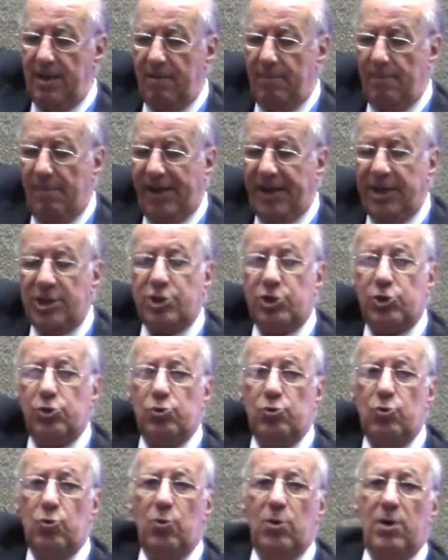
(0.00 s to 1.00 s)
managed
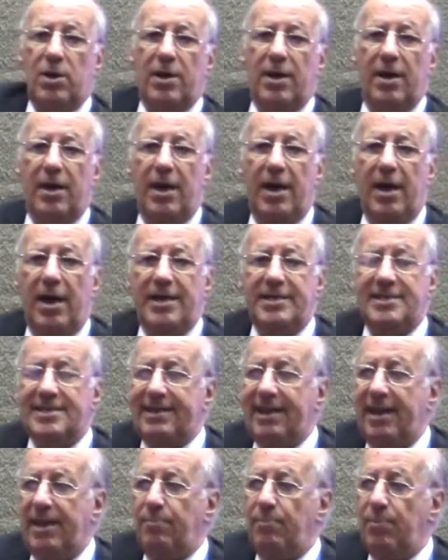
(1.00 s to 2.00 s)
to
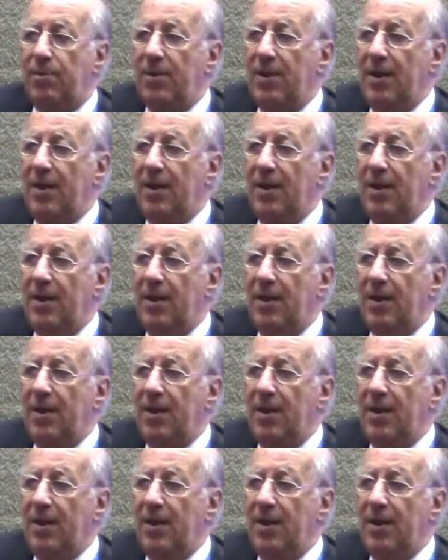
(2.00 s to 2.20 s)
escape.